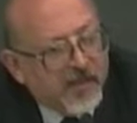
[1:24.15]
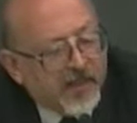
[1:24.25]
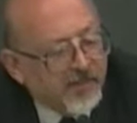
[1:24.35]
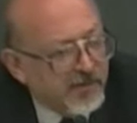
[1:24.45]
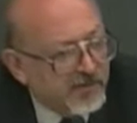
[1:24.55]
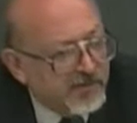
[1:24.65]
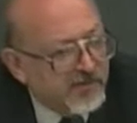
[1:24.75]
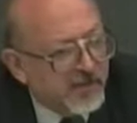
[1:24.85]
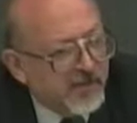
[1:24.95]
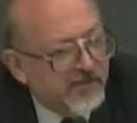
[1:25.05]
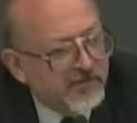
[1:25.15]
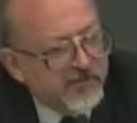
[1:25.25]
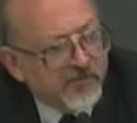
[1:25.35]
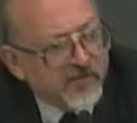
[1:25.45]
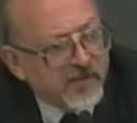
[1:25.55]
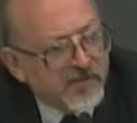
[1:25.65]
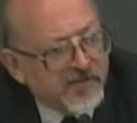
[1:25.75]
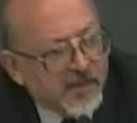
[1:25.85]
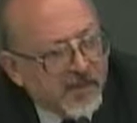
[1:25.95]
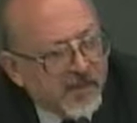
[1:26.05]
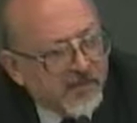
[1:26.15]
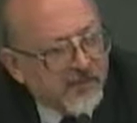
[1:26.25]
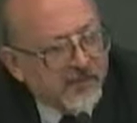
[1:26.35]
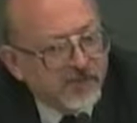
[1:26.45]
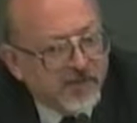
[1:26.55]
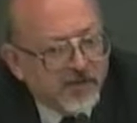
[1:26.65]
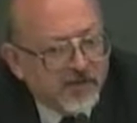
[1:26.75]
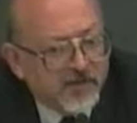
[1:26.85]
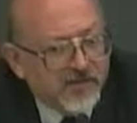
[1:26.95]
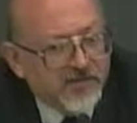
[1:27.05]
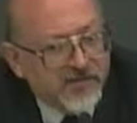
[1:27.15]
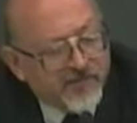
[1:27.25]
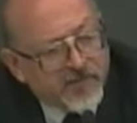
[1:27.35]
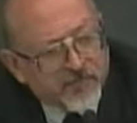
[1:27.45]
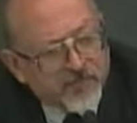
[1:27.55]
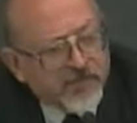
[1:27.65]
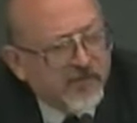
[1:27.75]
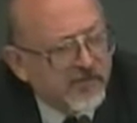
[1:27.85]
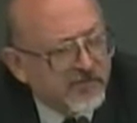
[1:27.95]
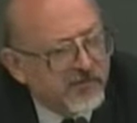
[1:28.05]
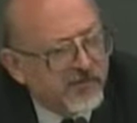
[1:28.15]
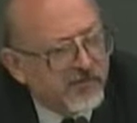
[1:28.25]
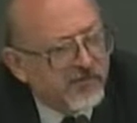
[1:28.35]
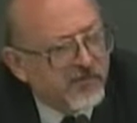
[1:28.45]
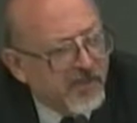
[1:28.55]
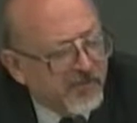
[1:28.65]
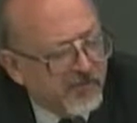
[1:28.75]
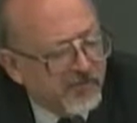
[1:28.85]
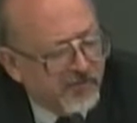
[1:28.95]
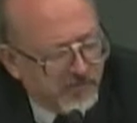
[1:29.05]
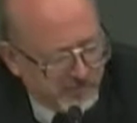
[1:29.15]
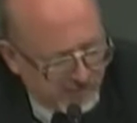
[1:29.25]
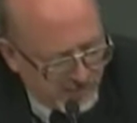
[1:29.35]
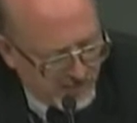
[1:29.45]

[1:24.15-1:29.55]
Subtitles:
ambulance style, so as to handle the 70% or so medical calls.